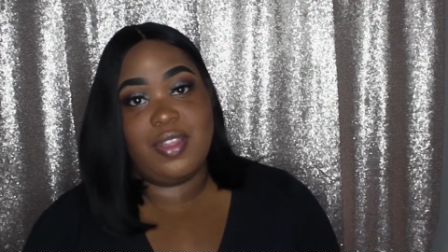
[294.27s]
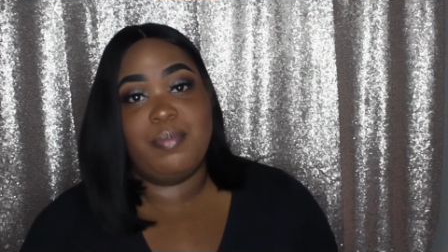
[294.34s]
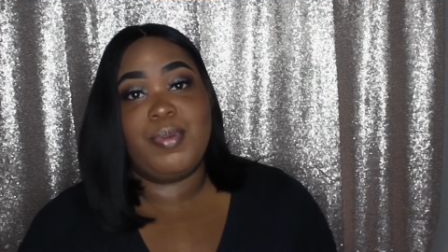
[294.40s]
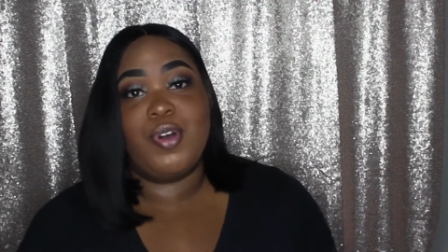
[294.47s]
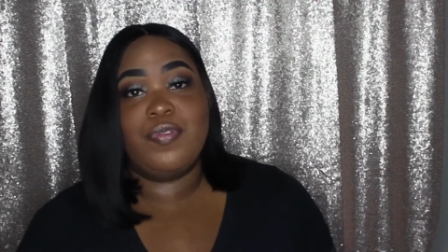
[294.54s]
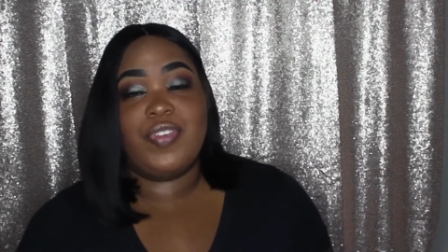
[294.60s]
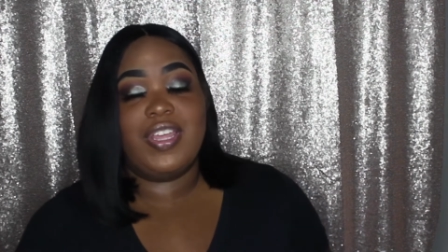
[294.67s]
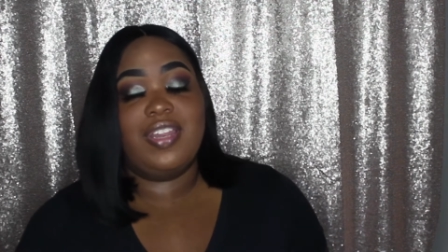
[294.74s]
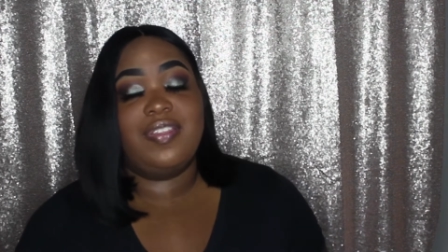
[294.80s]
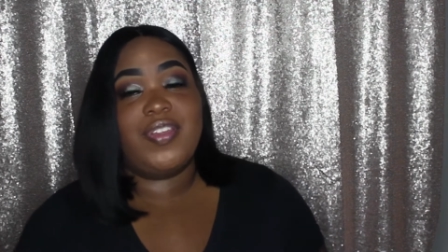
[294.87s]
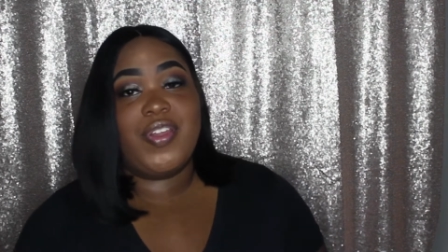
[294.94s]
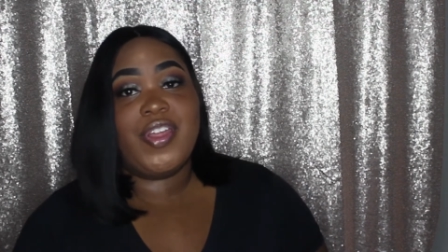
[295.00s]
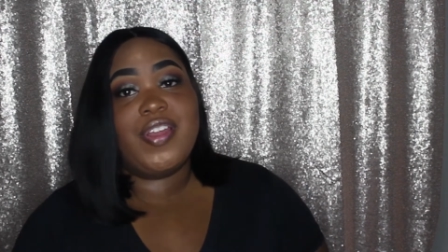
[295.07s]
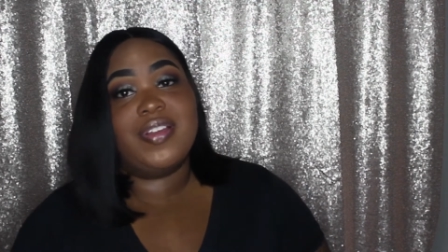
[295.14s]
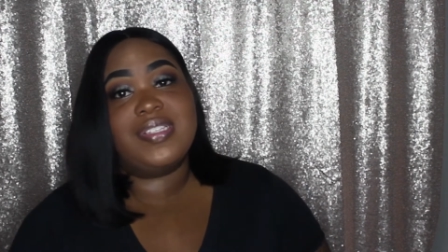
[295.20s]
They're both getting
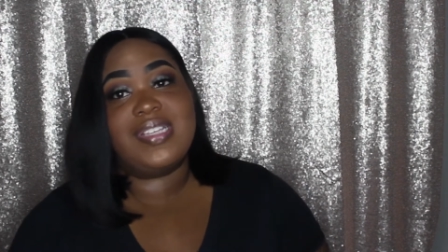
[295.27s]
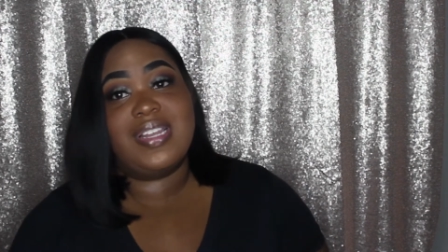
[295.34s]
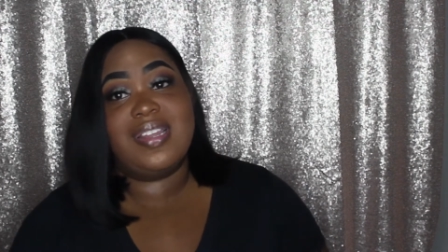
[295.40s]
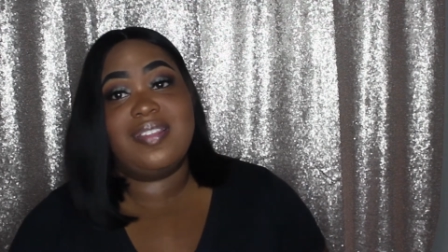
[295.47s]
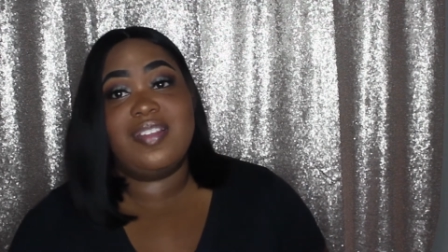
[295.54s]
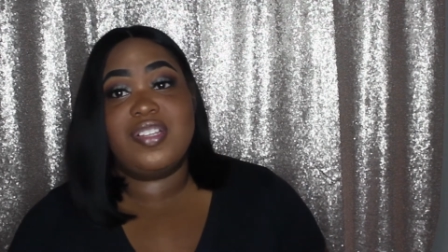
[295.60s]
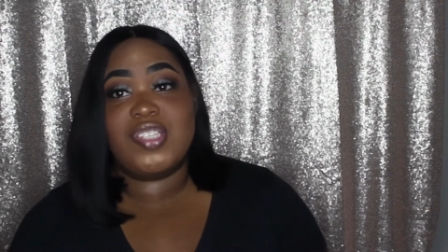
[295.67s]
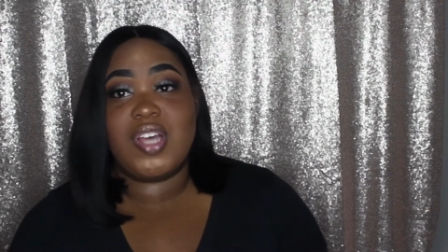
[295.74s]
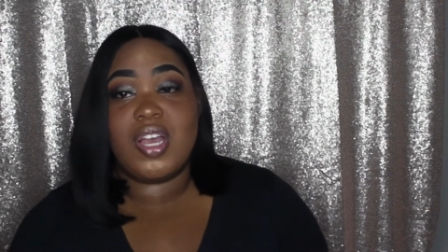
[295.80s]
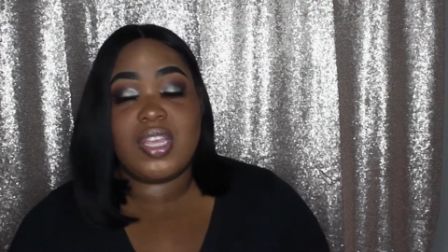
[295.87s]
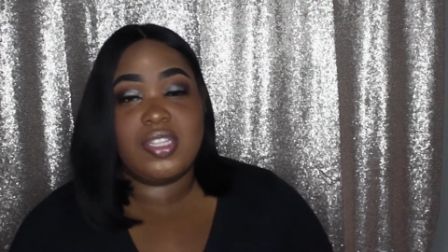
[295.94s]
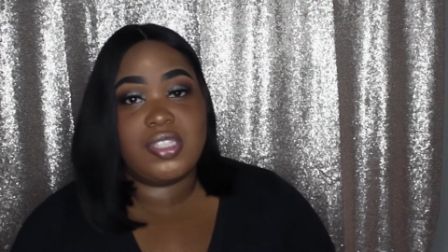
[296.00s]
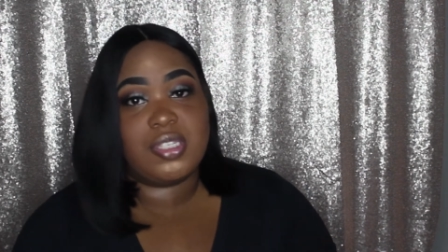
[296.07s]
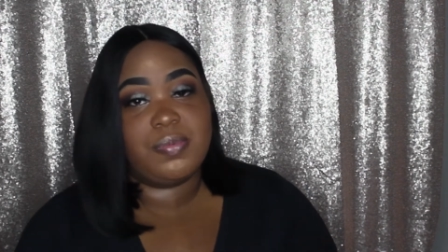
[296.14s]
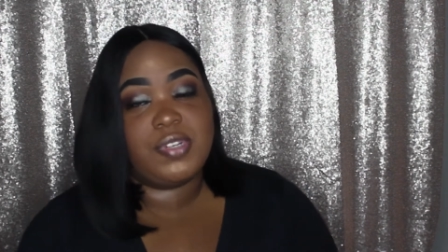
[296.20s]
their hair done and they're
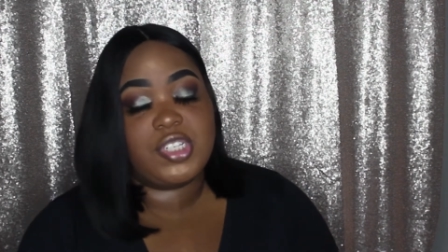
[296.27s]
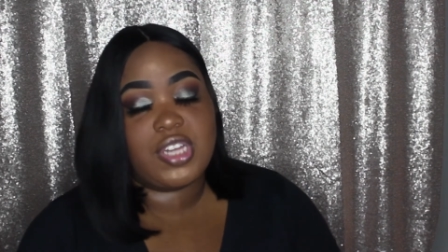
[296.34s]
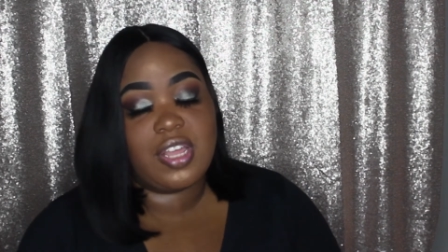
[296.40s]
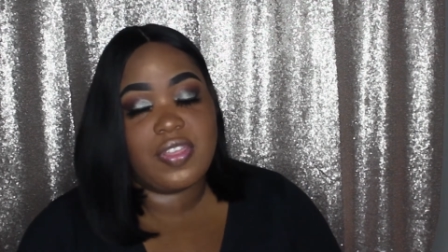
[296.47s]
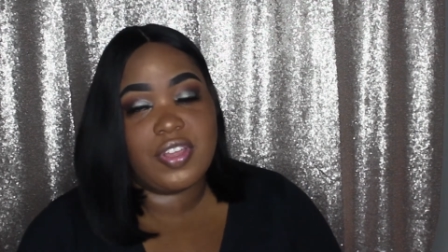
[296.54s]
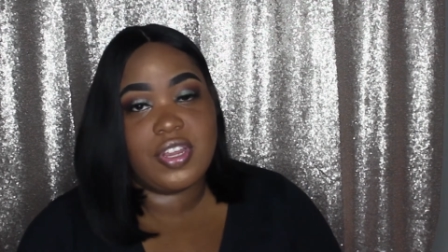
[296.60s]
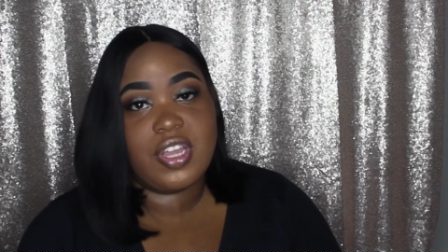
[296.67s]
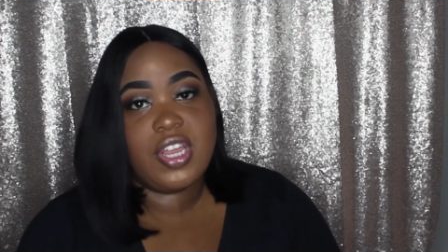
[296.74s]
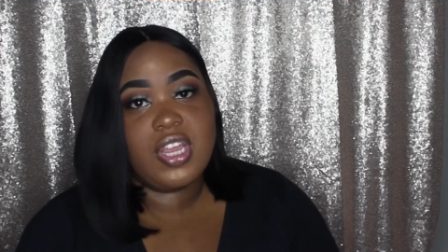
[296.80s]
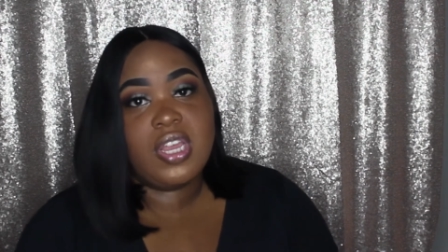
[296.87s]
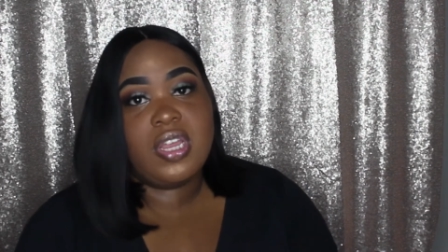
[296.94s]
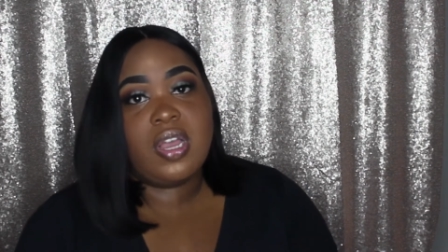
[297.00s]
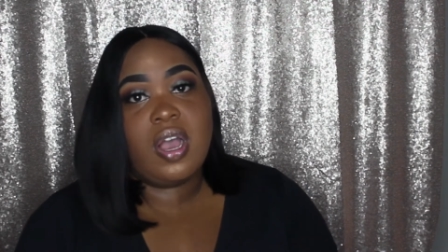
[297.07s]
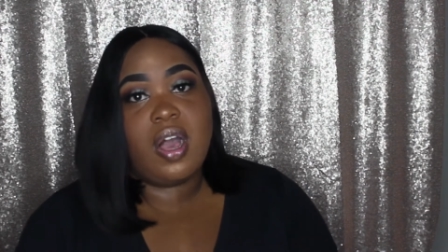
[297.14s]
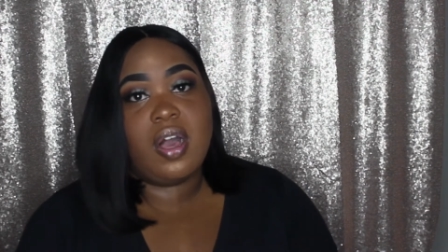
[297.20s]
talking to each other.
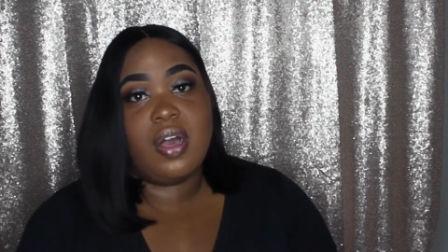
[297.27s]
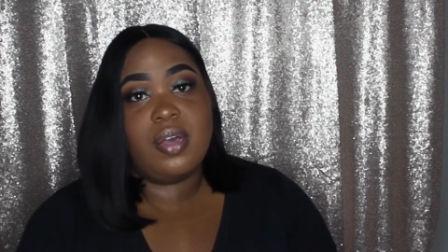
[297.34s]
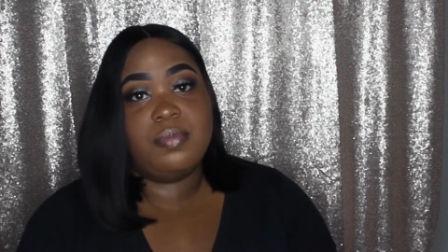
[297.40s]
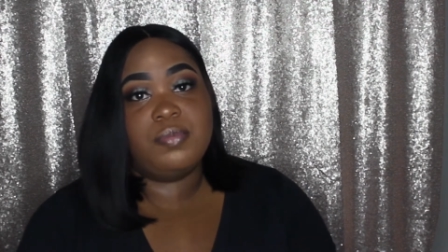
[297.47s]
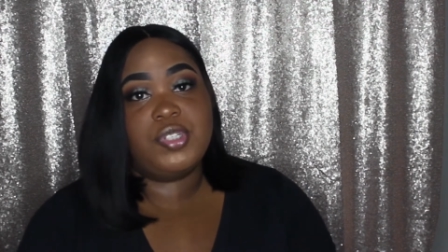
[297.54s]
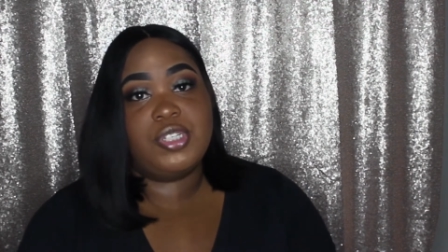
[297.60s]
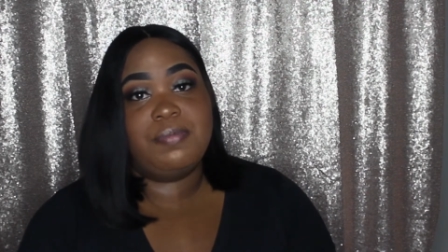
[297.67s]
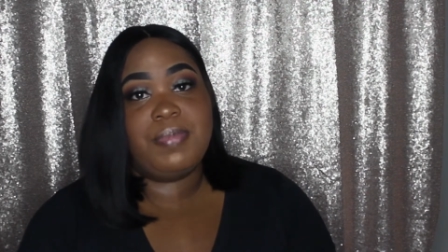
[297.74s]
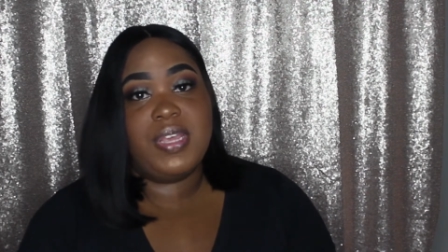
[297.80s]
Um, she